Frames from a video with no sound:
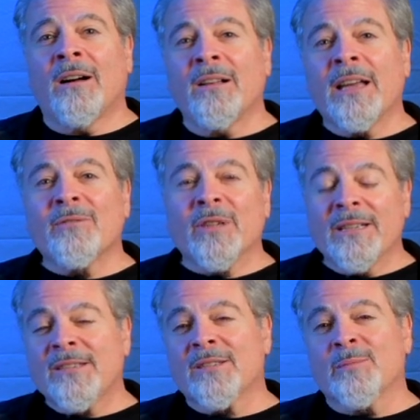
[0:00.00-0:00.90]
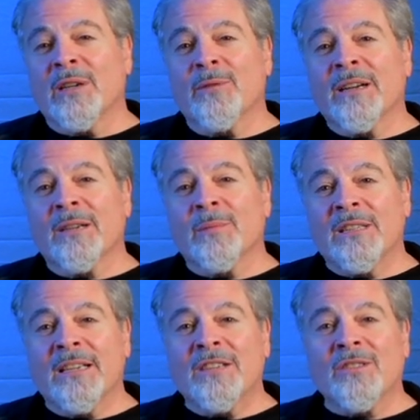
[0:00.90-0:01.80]
I'll have links to my
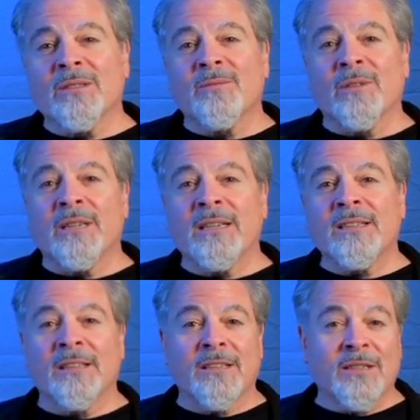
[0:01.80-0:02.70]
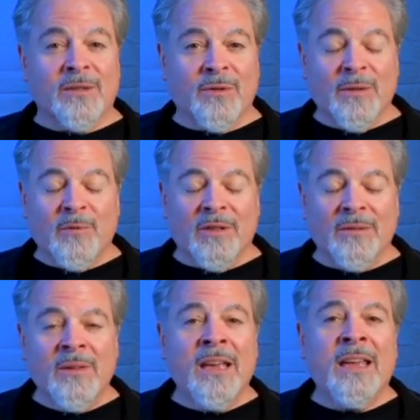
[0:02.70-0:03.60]
recommendations for these in the
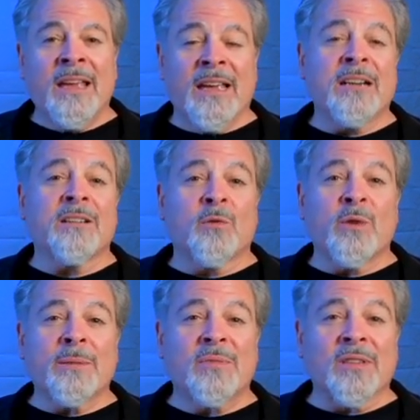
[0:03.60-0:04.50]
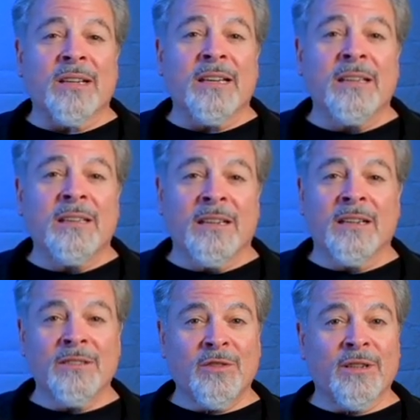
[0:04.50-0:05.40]
description and on the website
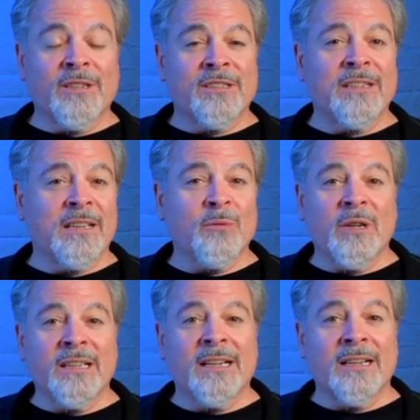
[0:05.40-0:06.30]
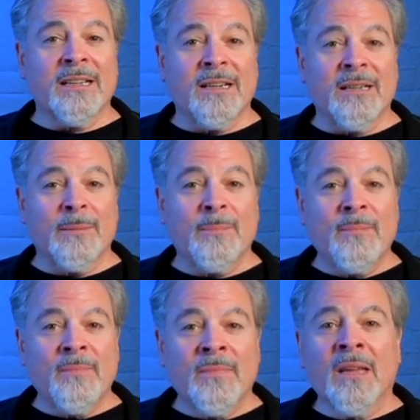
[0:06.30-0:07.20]
at uncharteddiy.com.
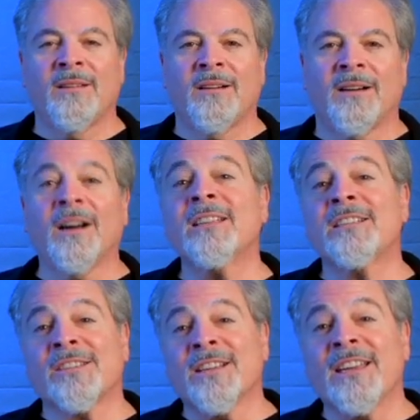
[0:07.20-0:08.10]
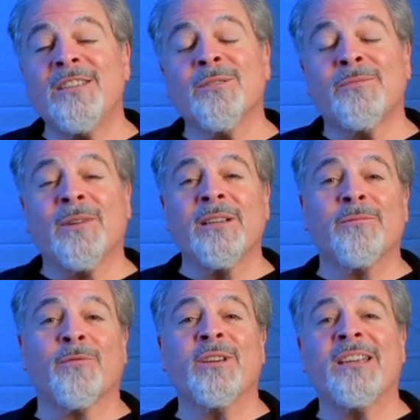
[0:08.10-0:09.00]
On the site, you'll
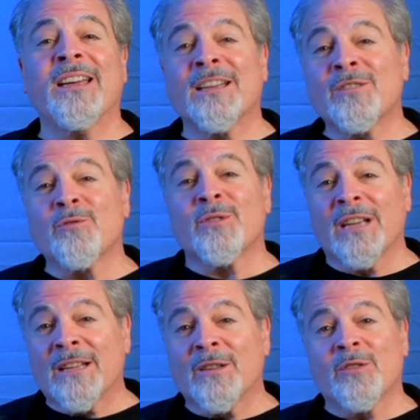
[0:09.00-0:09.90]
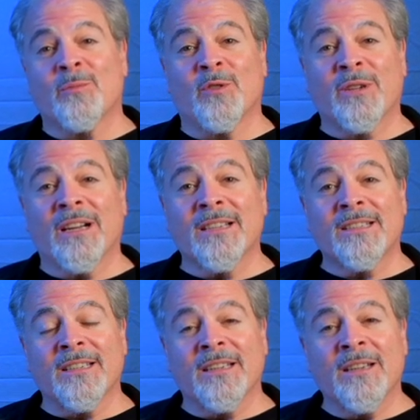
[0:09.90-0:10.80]
find free extra downloadable
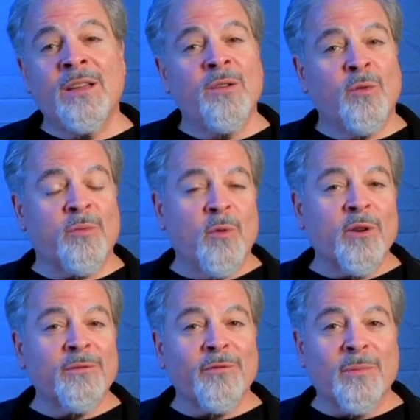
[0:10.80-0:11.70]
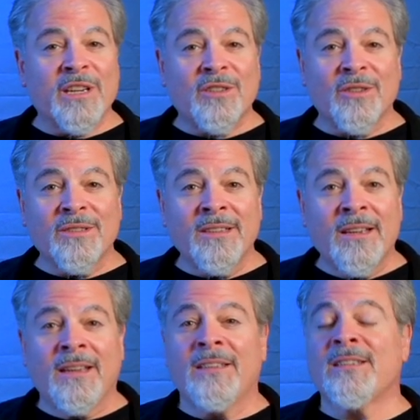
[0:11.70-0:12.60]
content with more information,
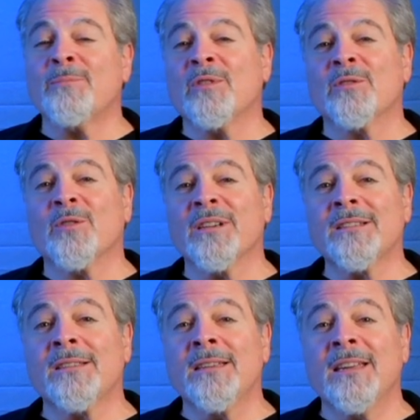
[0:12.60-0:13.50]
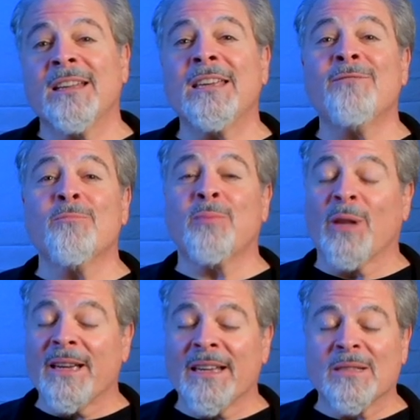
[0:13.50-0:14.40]
tips and tricks, and even
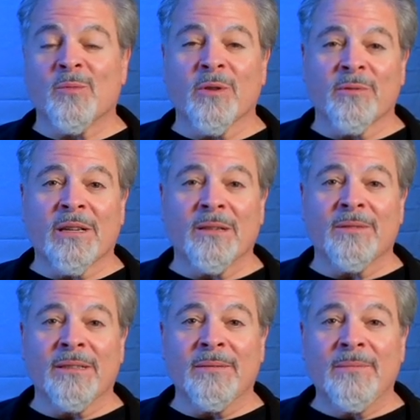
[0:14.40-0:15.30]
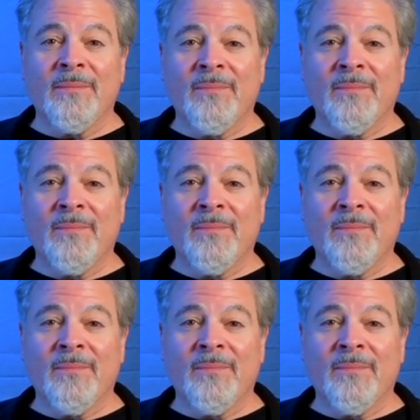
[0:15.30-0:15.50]
plans where relevant.